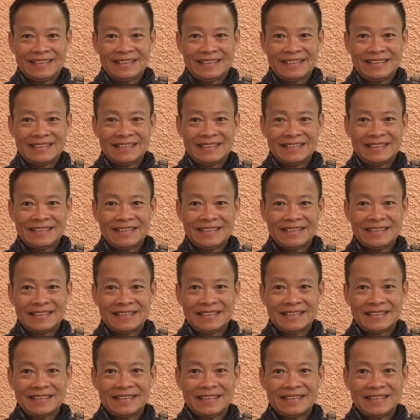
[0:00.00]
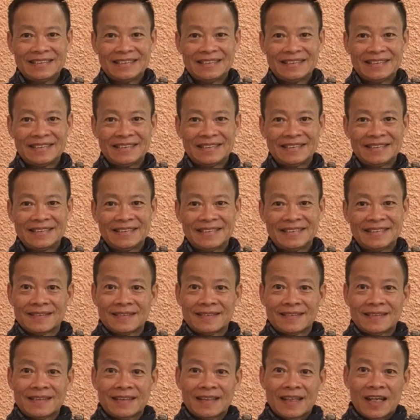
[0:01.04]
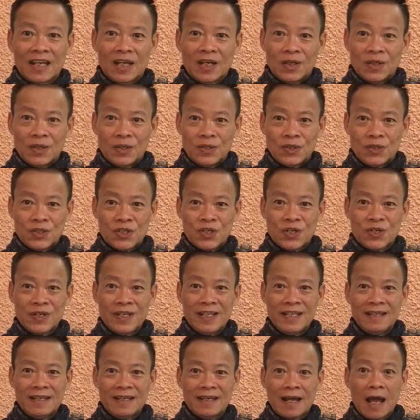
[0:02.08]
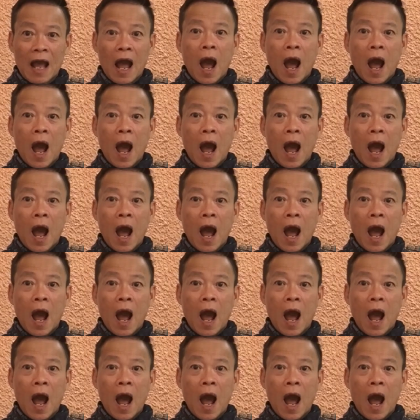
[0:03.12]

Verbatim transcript: Wow! 3.